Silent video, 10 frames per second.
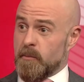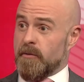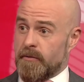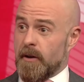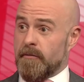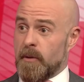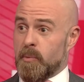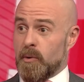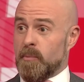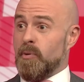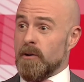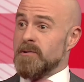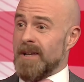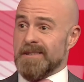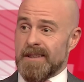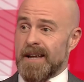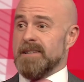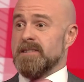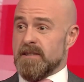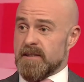of the broad process, and that
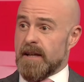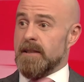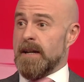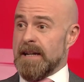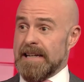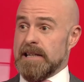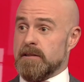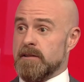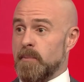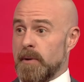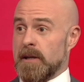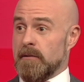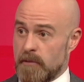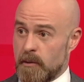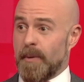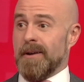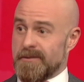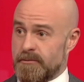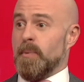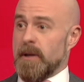is to say that it needs to be
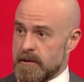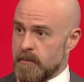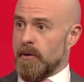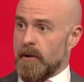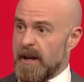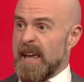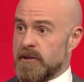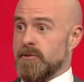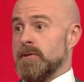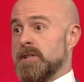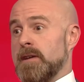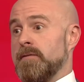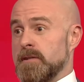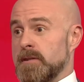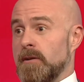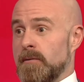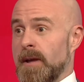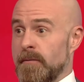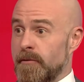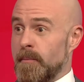robust, repeatable and iterative. And so
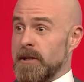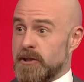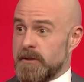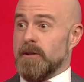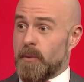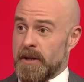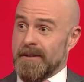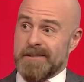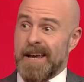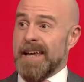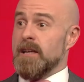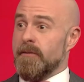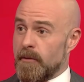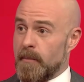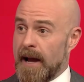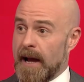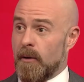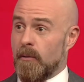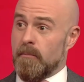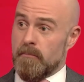information that we can take from
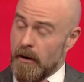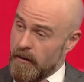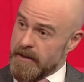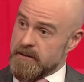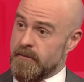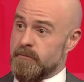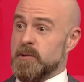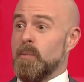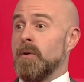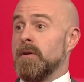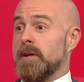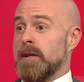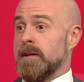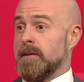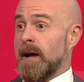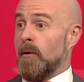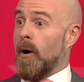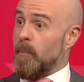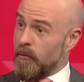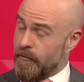how markets have responded, how
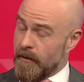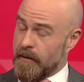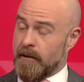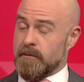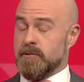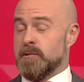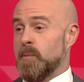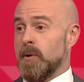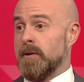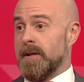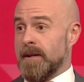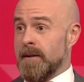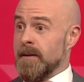our portfolio has responded,